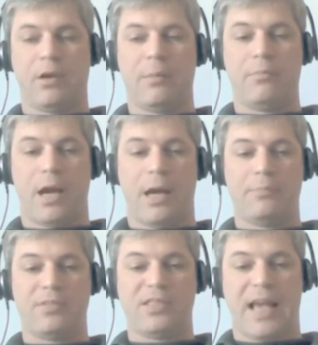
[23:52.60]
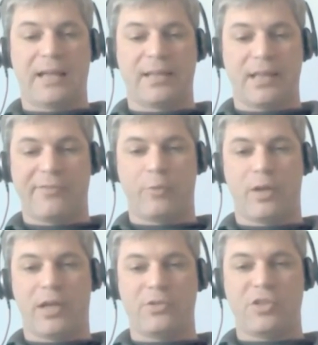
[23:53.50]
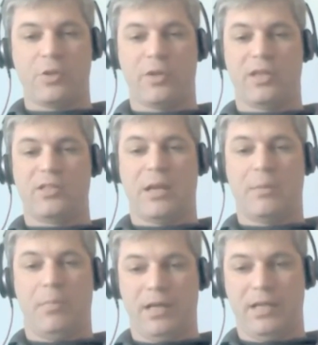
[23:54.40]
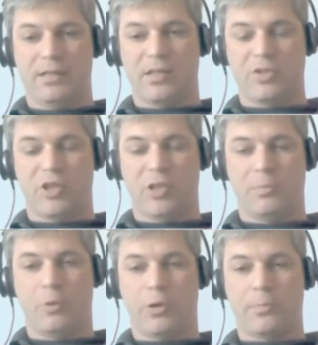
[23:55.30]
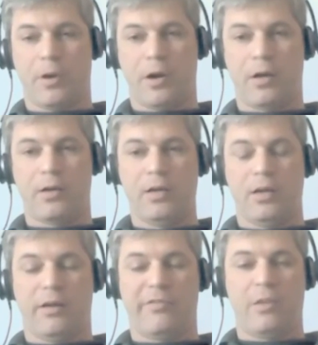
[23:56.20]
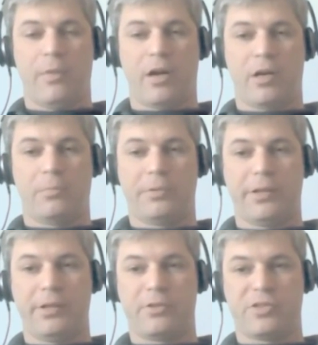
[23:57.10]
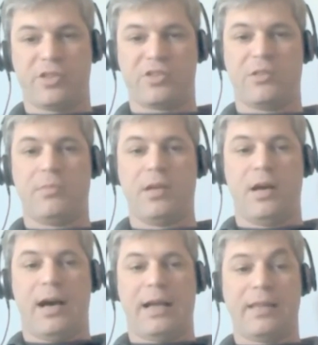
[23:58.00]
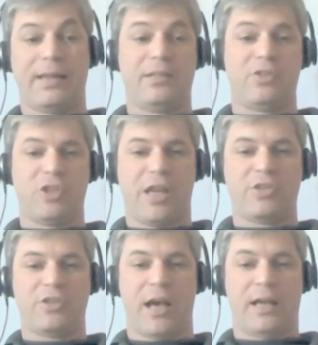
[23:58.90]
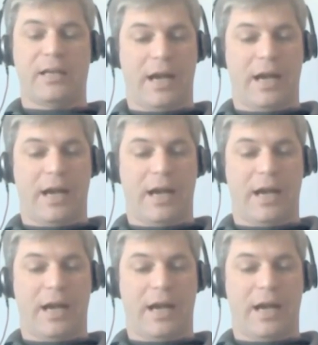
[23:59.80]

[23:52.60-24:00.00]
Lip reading: Now, I'm sad, like everyone else here is, that money is such an important part of the American political system. I'd like to change that.